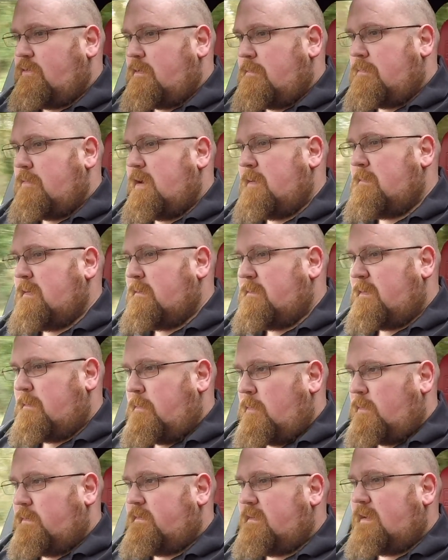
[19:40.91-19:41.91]
the Premium
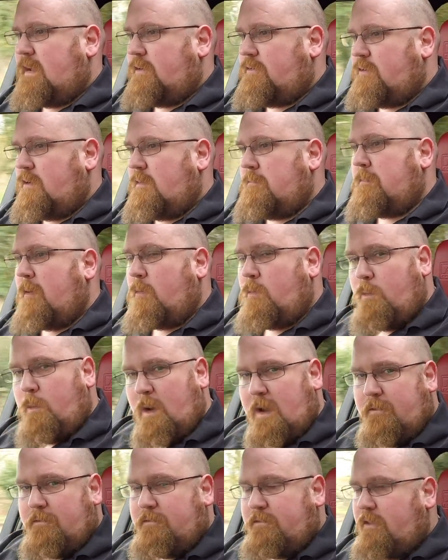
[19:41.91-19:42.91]
Sports Edition, but
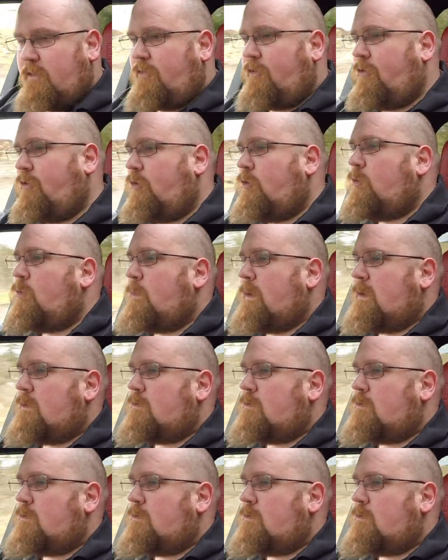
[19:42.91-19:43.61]
with the 2-wheel